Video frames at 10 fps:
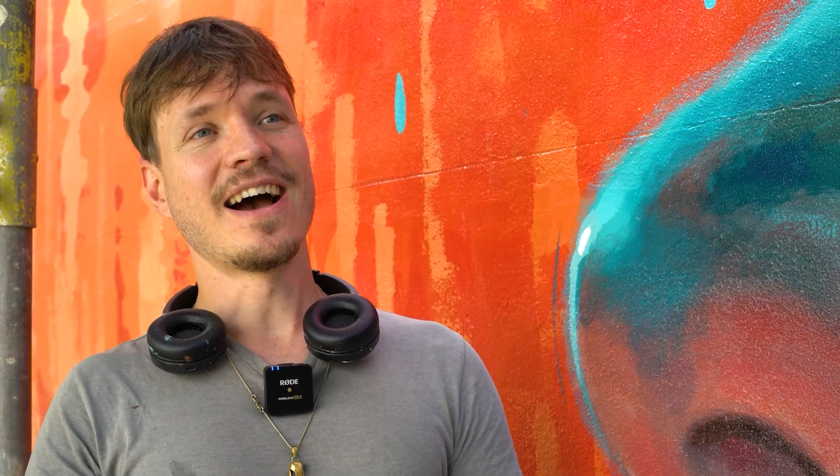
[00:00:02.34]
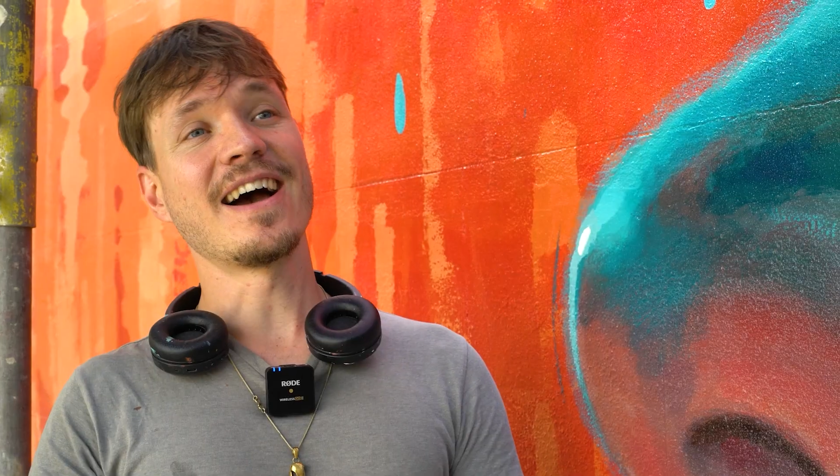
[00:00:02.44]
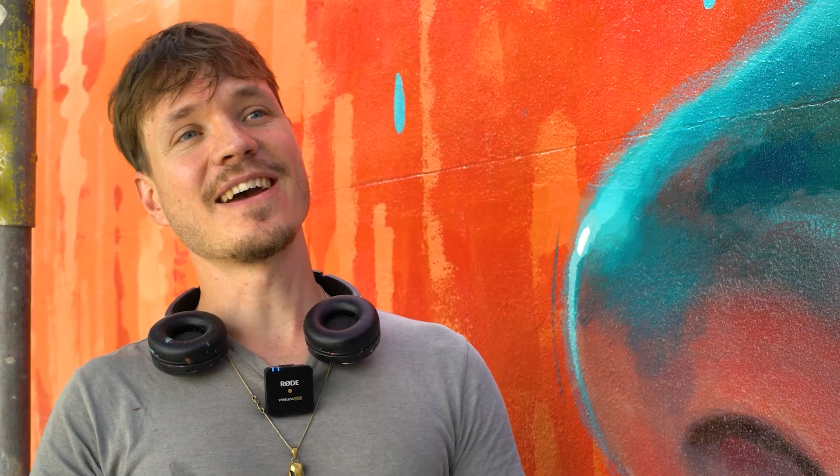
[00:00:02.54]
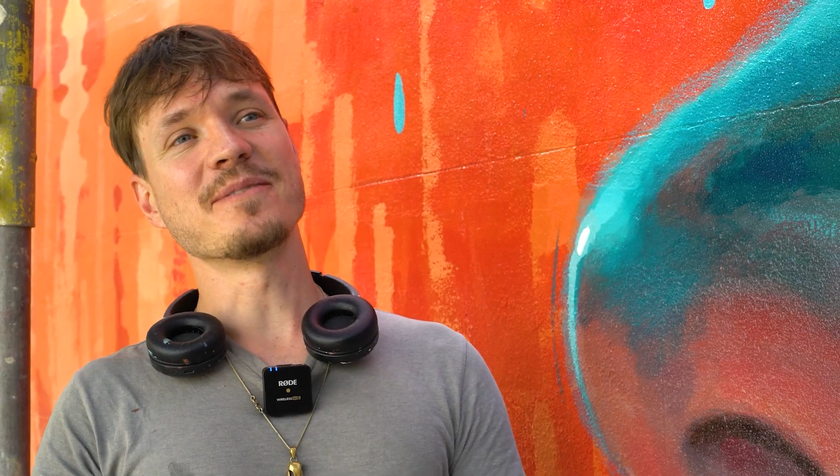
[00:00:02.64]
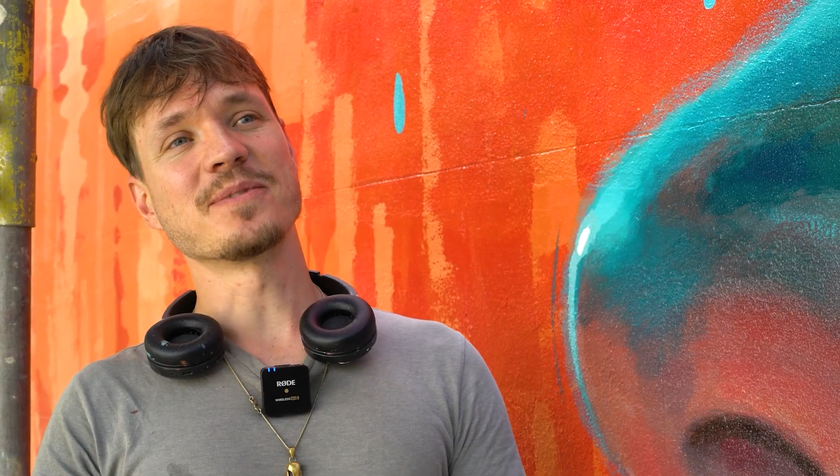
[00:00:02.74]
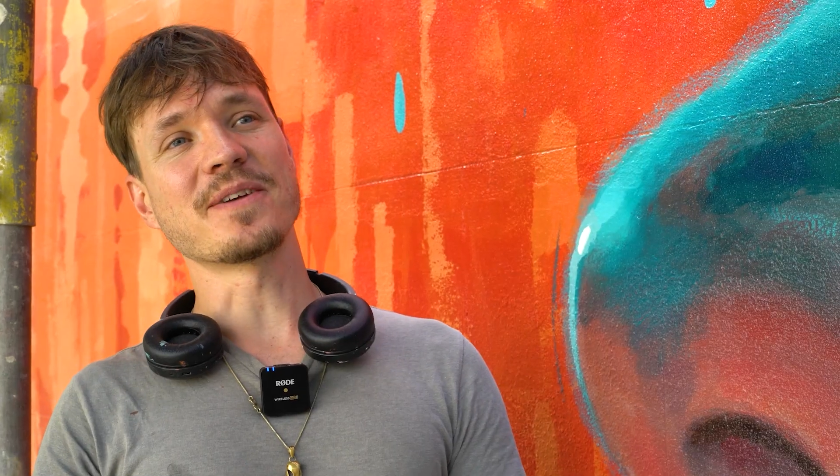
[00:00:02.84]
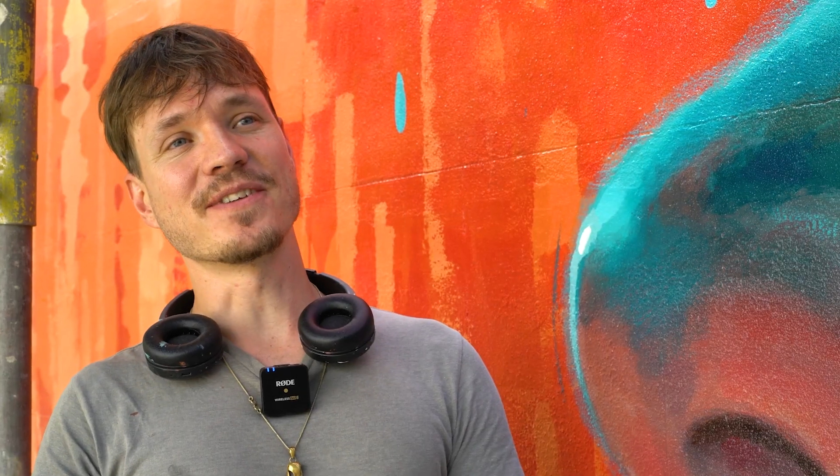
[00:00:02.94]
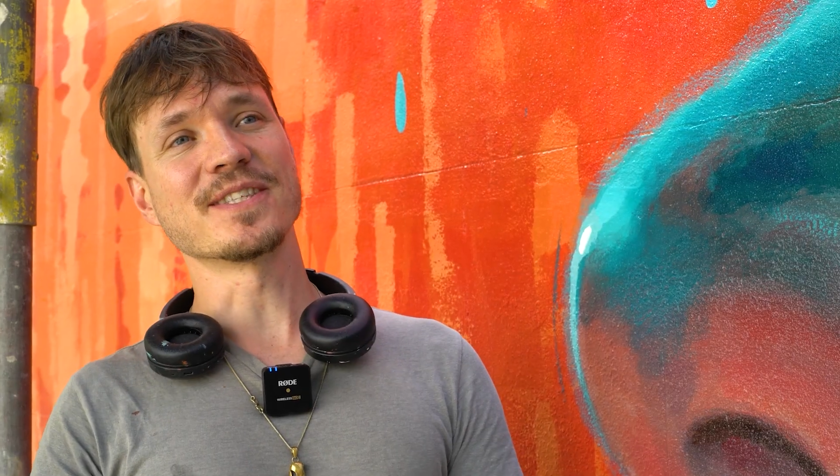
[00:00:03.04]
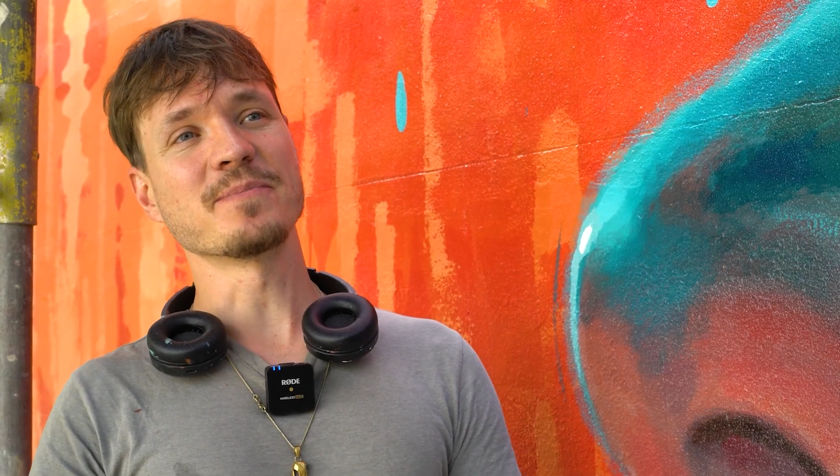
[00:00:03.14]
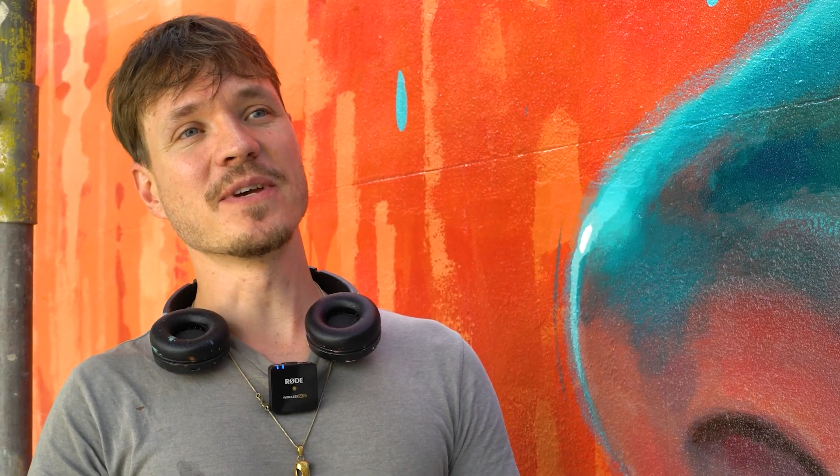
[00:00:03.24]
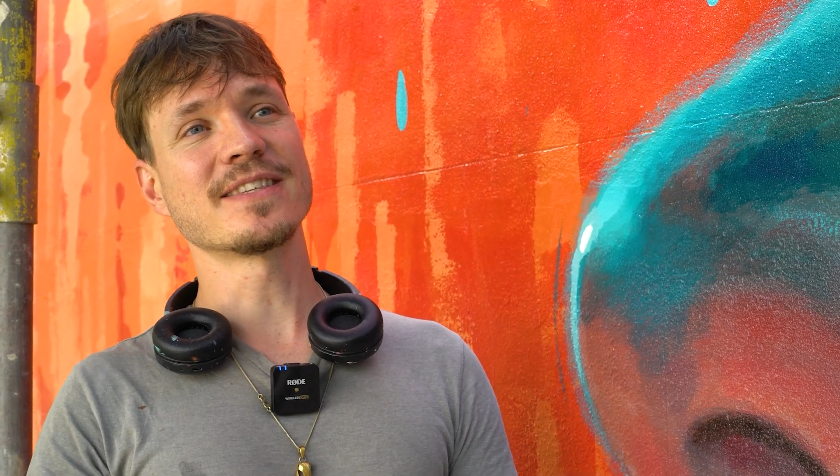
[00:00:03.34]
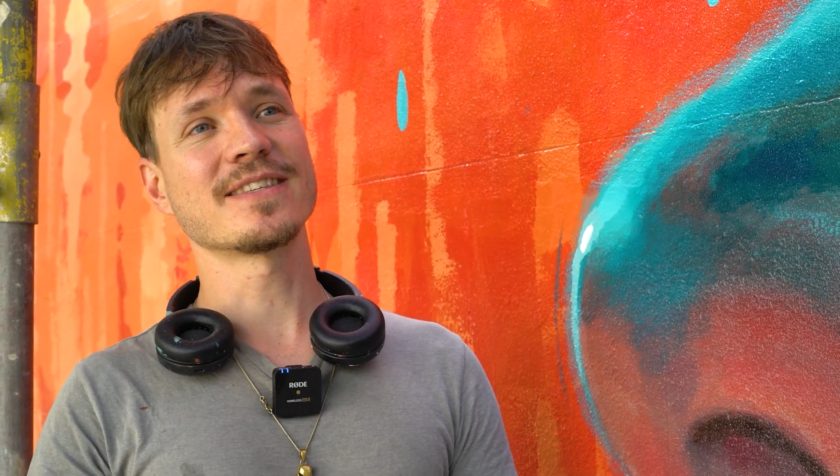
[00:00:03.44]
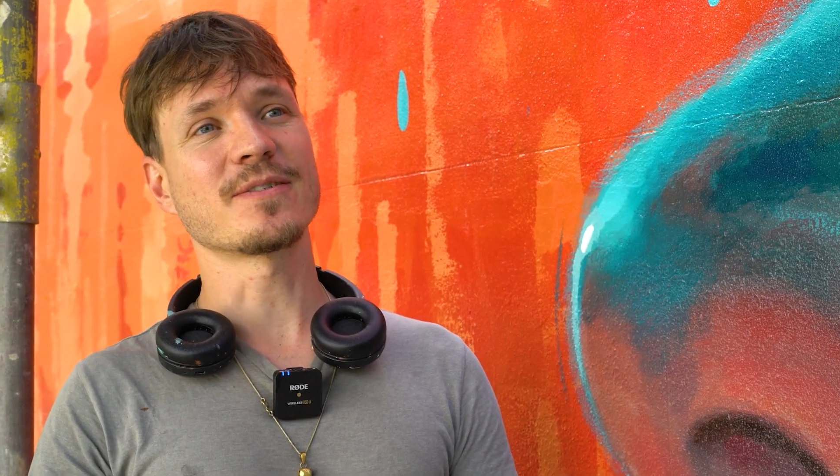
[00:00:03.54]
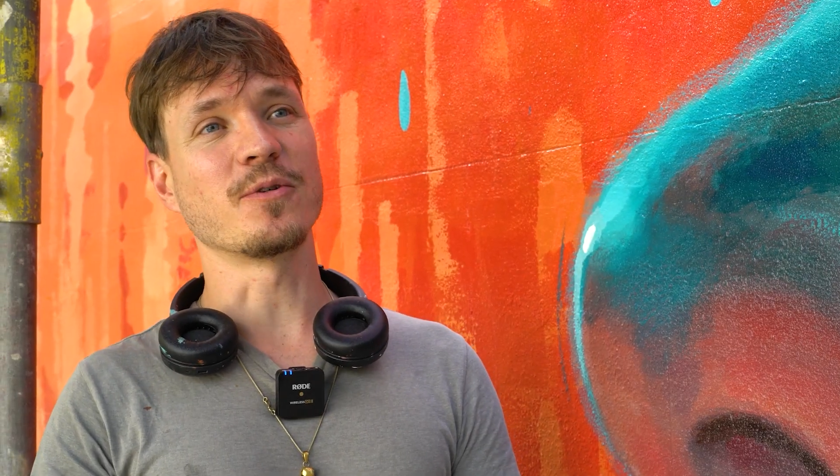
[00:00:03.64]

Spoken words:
Hi, I'm Stefan Smit,